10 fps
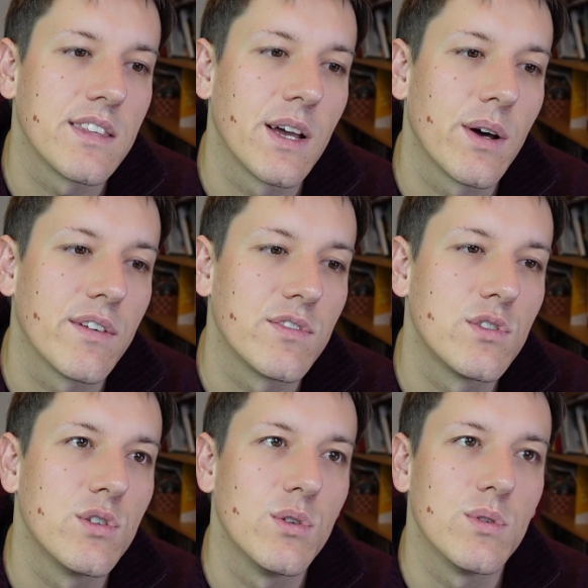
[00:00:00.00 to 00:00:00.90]
now have
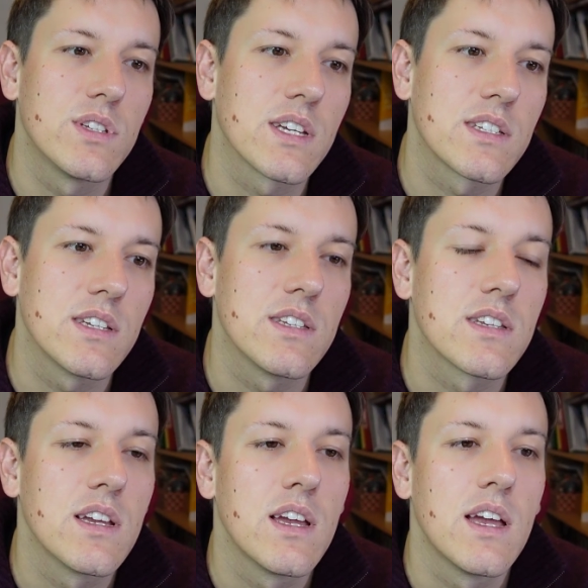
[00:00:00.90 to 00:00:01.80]
2 6s,
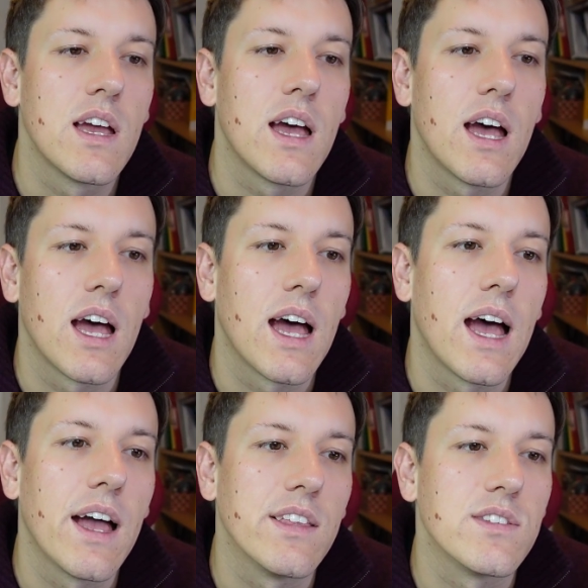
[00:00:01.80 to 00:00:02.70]

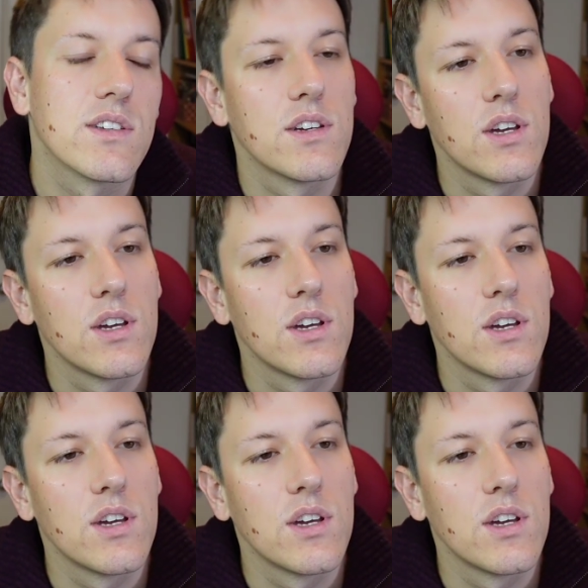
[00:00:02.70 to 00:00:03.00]
and